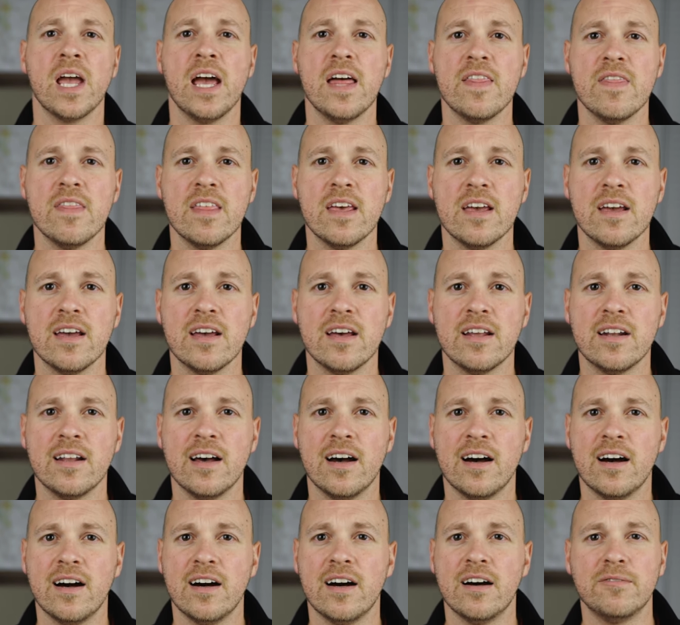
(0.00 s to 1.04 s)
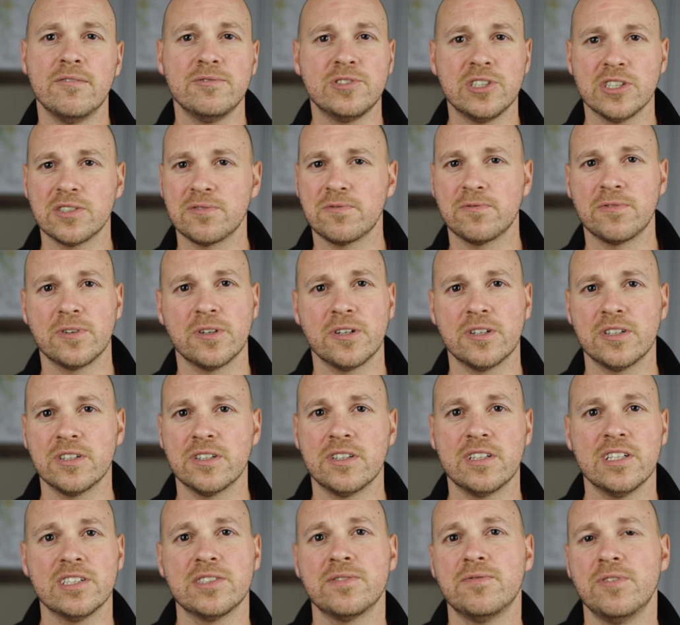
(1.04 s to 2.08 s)
And then just for
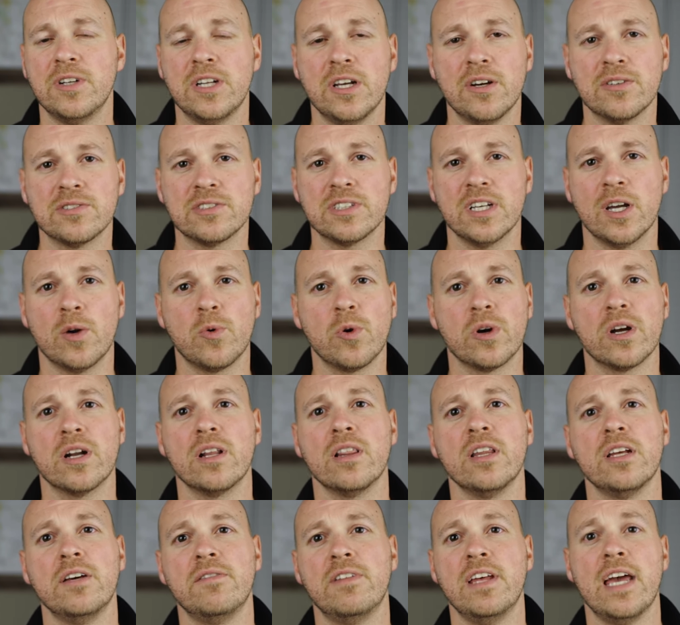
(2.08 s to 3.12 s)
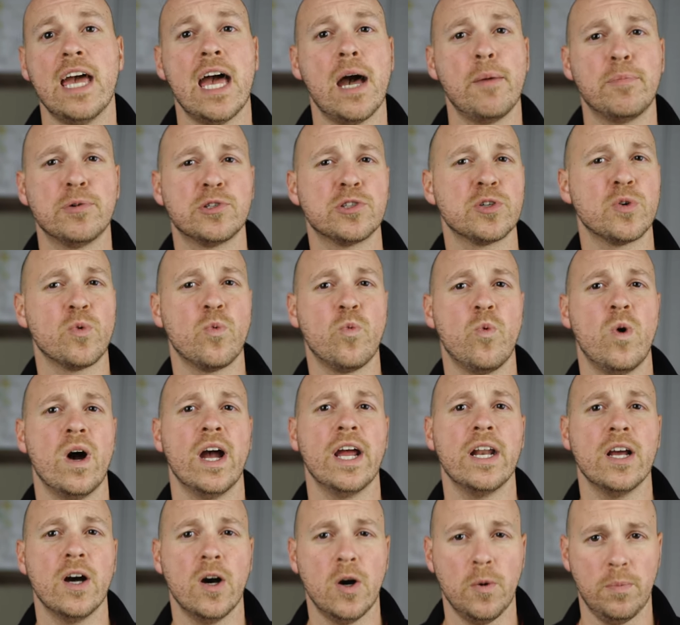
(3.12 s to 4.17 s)
this video's sake, we're gonna leave the aperture
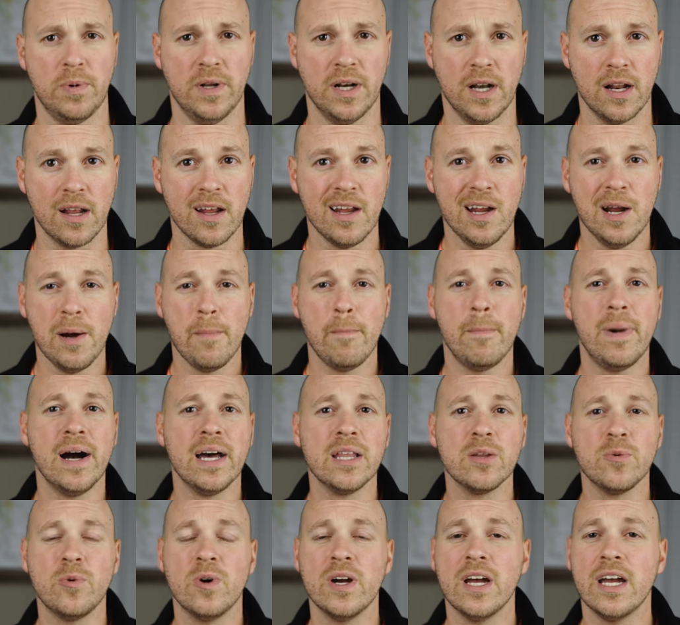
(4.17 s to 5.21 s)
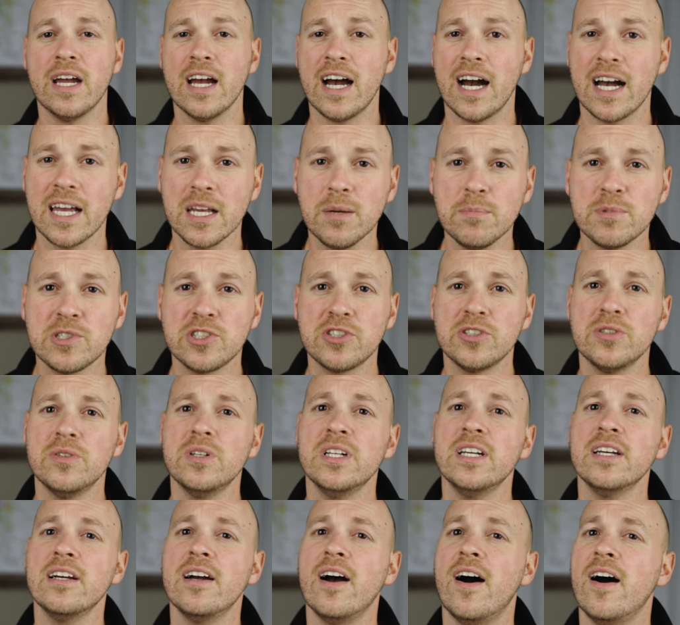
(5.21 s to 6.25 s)
wide open. By the way, I am
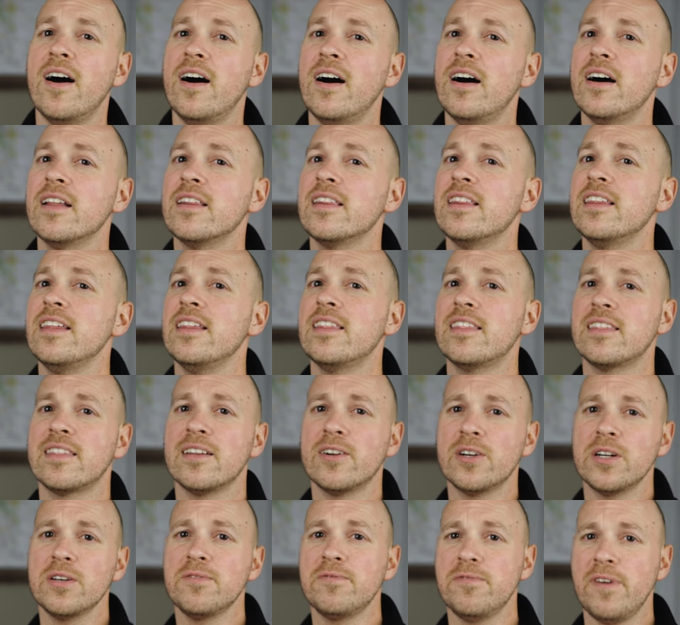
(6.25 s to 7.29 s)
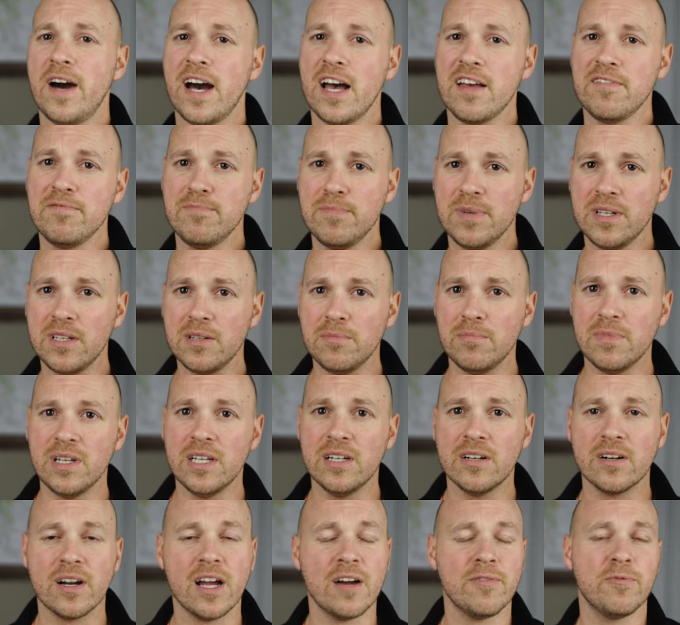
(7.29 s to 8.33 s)
shooting on the
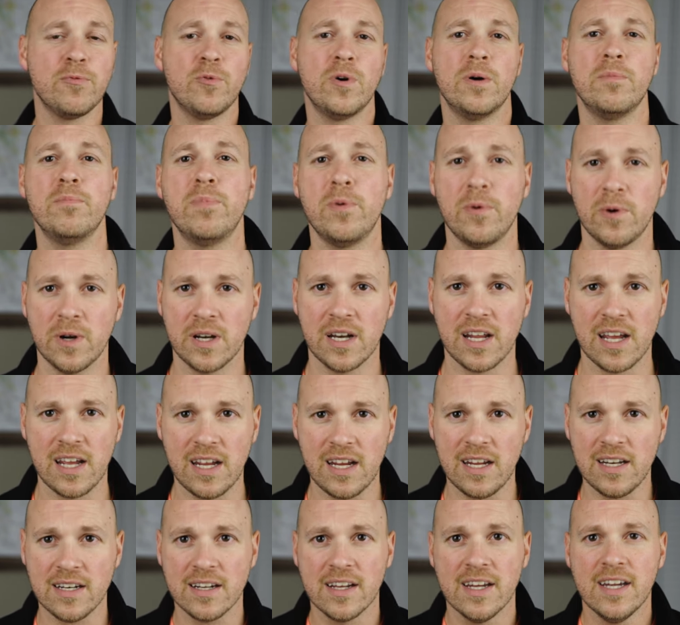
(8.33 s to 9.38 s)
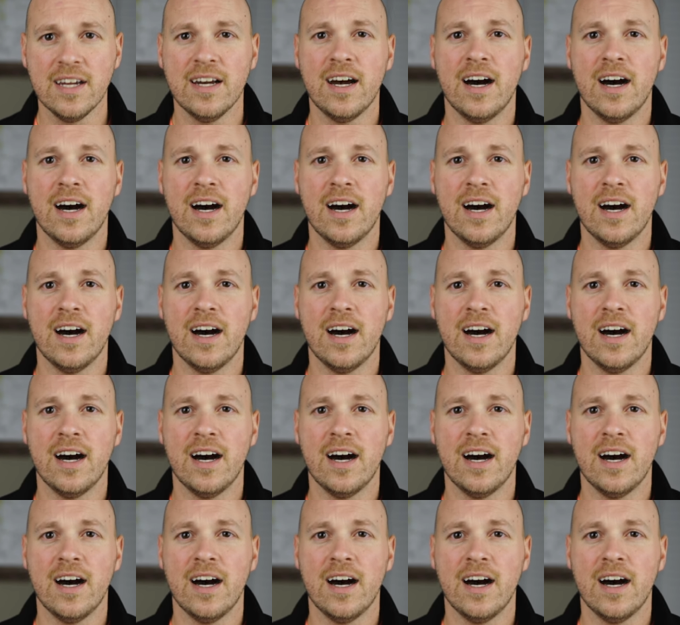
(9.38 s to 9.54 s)
35mm f1.8.